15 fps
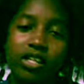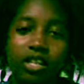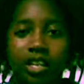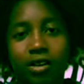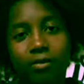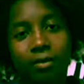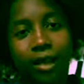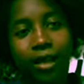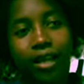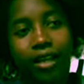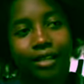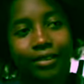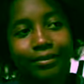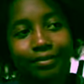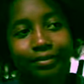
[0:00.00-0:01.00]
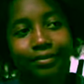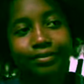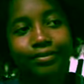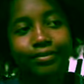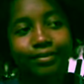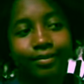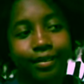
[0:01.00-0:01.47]
And I'm like,
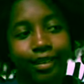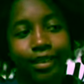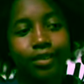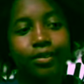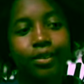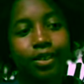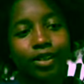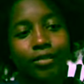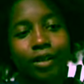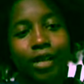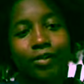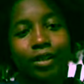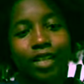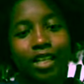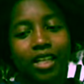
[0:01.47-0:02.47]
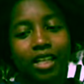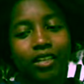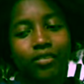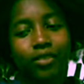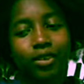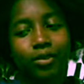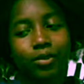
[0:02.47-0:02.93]
well, maybe if
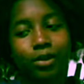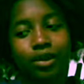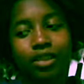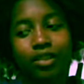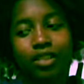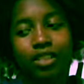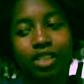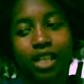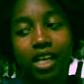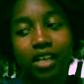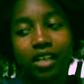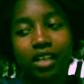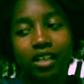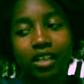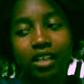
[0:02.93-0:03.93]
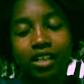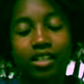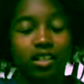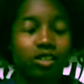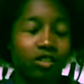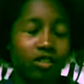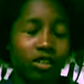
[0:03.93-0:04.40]
you weren't yelling and
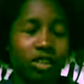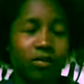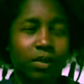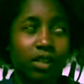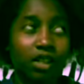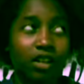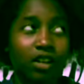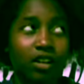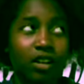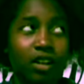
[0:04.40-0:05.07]
screaming